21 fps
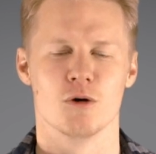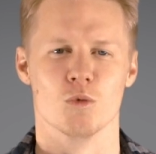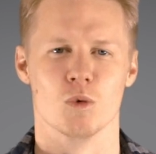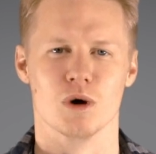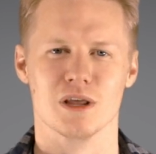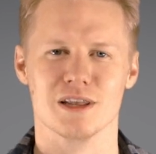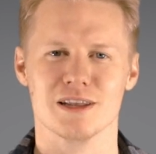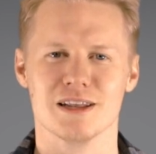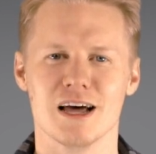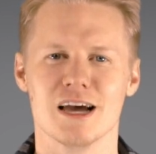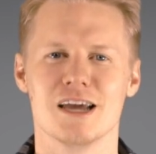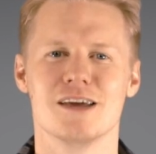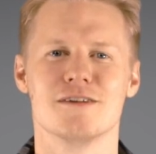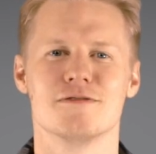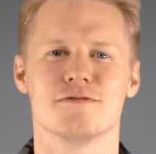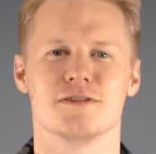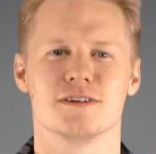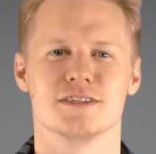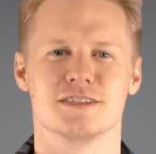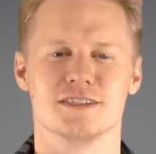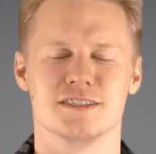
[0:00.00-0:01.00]
When
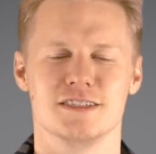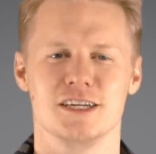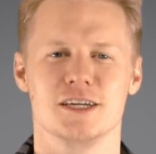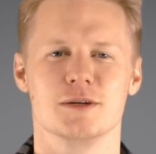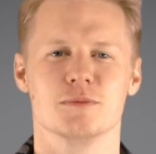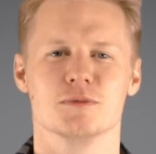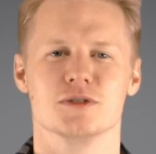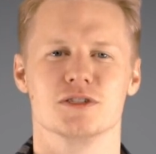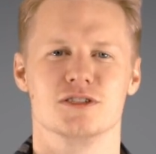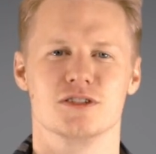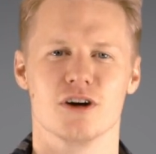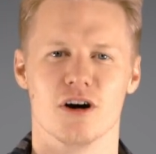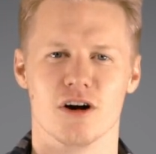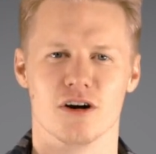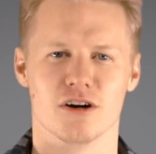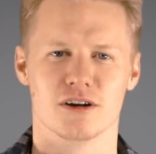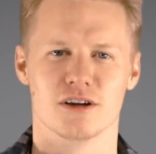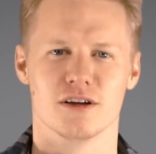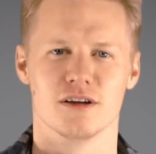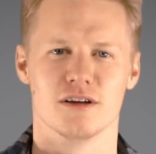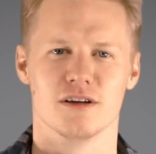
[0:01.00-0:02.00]
life seems dark,